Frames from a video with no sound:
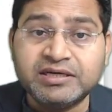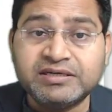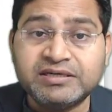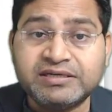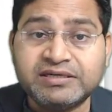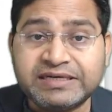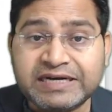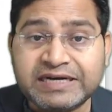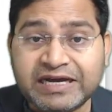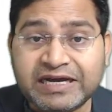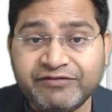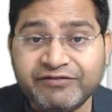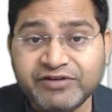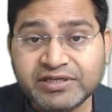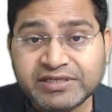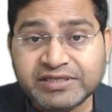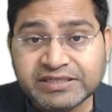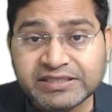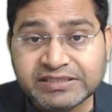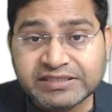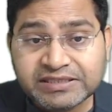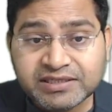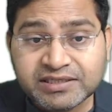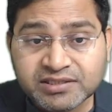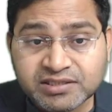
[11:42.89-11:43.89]
Deriving
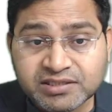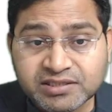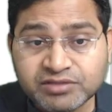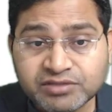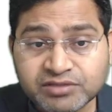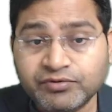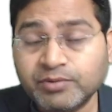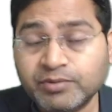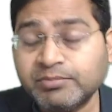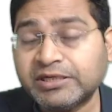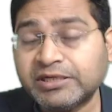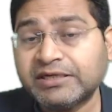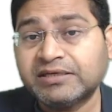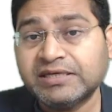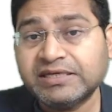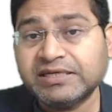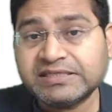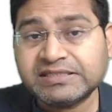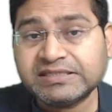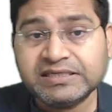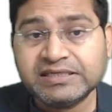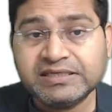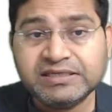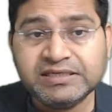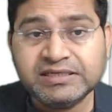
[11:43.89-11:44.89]
test cases from
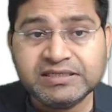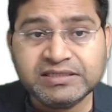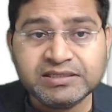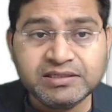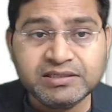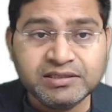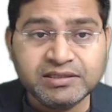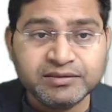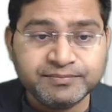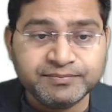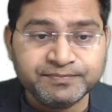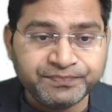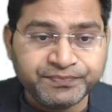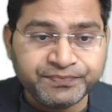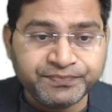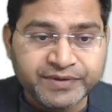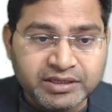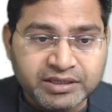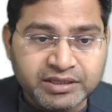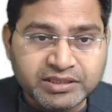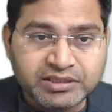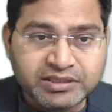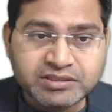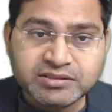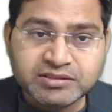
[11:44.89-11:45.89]
test condition
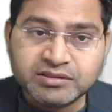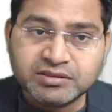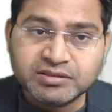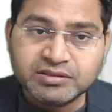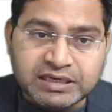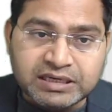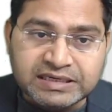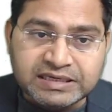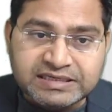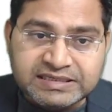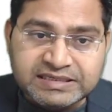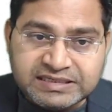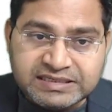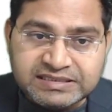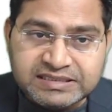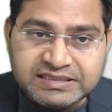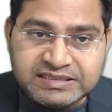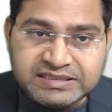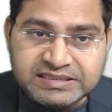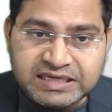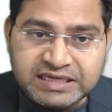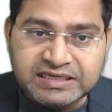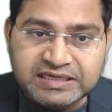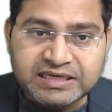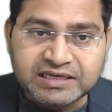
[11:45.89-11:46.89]
is a test
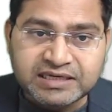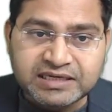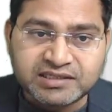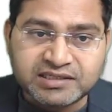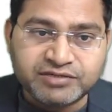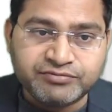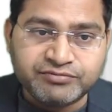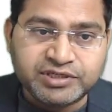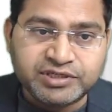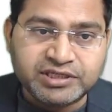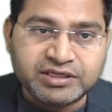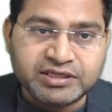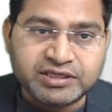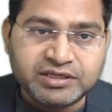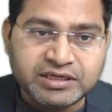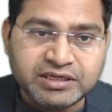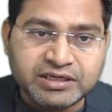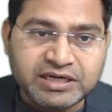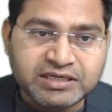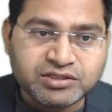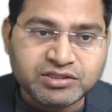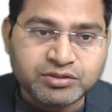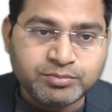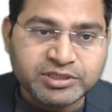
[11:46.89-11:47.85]
design activity, right?